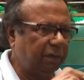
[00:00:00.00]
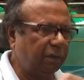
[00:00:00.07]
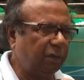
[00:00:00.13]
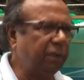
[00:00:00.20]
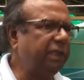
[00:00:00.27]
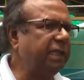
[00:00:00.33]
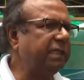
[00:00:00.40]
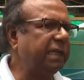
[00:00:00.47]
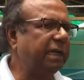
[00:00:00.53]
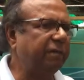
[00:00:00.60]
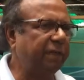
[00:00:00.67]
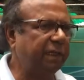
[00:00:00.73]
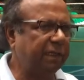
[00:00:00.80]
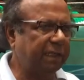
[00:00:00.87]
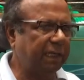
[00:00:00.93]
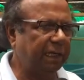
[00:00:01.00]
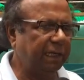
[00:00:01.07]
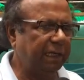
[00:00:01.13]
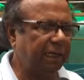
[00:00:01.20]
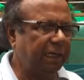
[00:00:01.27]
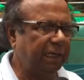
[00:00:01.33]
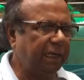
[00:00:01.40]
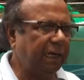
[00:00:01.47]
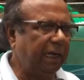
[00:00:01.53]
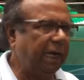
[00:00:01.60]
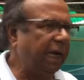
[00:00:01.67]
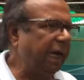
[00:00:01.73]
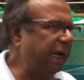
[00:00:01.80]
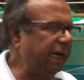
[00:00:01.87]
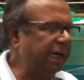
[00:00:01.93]
with this adventure
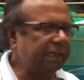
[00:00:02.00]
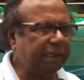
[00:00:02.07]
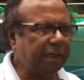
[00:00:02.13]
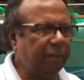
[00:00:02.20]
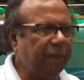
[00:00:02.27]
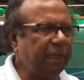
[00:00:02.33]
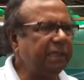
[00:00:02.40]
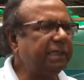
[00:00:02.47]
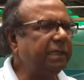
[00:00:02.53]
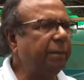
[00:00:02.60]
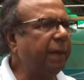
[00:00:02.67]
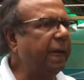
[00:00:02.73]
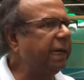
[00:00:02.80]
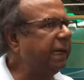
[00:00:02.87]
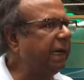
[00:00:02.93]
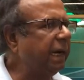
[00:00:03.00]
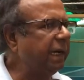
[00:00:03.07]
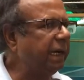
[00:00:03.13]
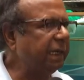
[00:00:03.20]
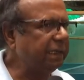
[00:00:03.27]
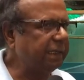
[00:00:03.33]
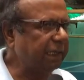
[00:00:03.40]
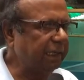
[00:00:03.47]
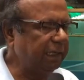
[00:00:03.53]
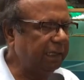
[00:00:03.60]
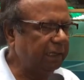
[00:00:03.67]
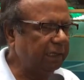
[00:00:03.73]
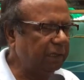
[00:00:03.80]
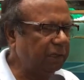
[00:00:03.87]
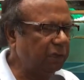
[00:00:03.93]
and established a backyard hatchery
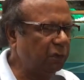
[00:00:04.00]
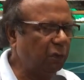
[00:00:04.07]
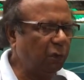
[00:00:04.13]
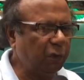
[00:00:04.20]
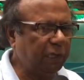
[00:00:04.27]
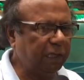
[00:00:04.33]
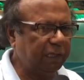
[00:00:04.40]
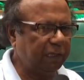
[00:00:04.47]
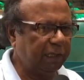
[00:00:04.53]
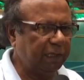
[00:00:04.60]
so that